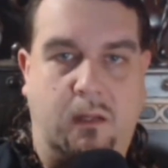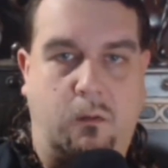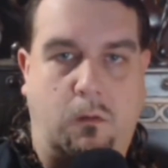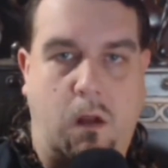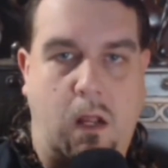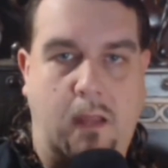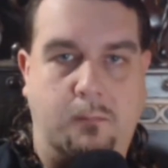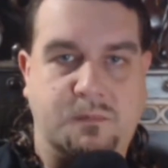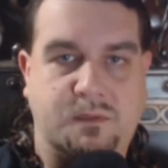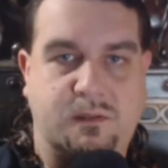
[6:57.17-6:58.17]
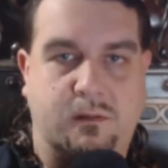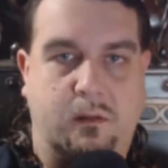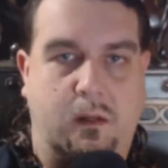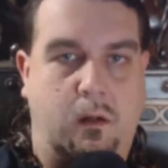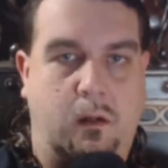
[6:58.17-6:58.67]
crimes,
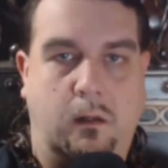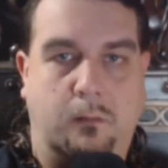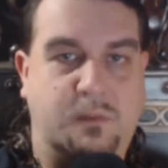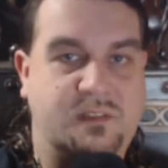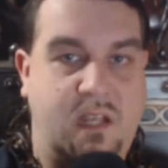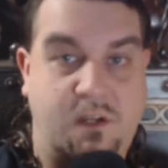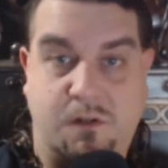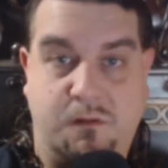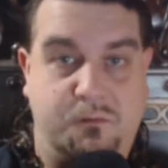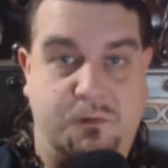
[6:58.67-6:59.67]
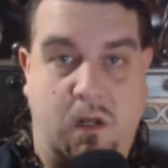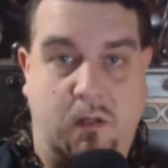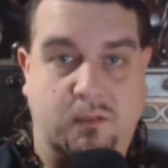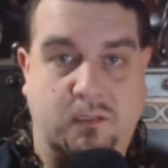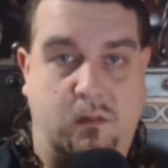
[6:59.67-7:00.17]
possession of
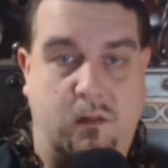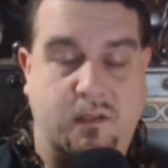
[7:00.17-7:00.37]
drugs in a lot of